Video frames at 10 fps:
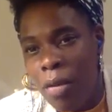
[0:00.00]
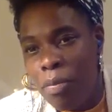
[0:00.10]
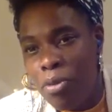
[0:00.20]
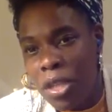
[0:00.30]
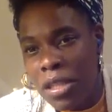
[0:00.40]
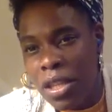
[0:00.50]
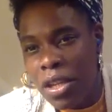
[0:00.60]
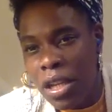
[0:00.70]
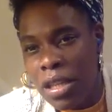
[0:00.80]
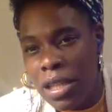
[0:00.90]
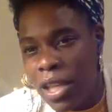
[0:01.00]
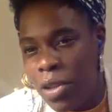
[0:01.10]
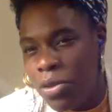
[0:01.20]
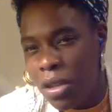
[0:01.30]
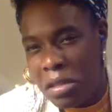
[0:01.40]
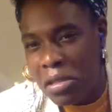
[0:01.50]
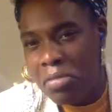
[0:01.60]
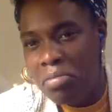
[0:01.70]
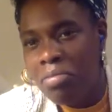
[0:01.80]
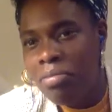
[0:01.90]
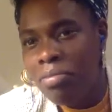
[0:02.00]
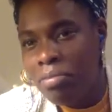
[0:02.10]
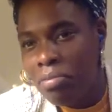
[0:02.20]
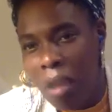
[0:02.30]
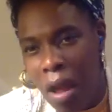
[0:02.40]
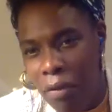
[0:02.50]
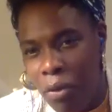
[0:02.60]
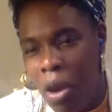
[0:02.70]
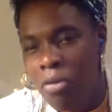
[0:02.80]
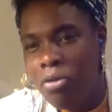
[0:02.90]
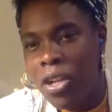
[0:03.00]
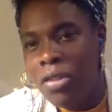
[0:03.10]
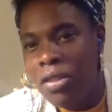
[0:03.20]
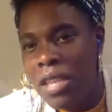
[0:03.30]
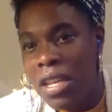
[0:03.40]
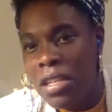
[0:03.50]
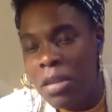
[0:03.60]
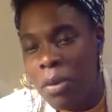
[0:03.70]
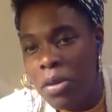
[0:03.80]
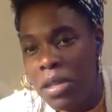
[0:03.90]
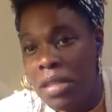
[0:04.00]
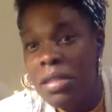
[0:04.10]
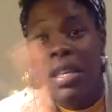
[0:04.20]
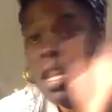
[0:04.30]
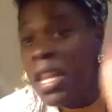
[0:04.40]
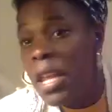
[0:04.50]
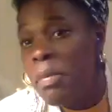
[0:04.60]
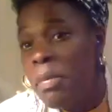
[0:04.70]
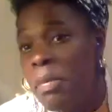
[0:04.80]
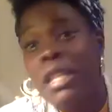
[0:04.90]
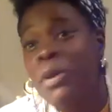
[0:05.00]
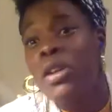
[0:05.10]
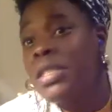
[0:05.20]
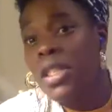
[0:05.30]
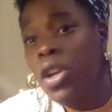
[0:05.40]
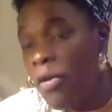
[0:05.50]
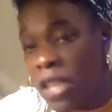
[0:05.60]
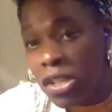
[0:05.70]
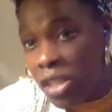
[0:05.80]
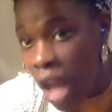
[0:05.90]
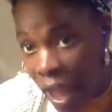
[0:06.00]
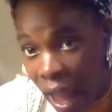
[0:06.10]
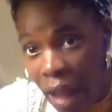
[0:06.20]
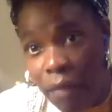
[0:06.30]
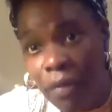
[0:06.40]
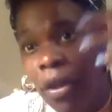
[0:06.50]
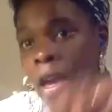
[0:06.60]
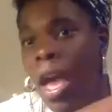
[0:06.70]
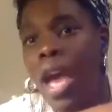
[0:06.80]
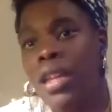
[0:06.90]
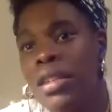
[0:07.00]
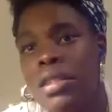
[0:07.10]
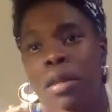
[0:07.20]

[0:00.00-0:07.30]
pretty seriously, who doesn't have quite a rigorous editing process. In my experience, in the conversations I have and the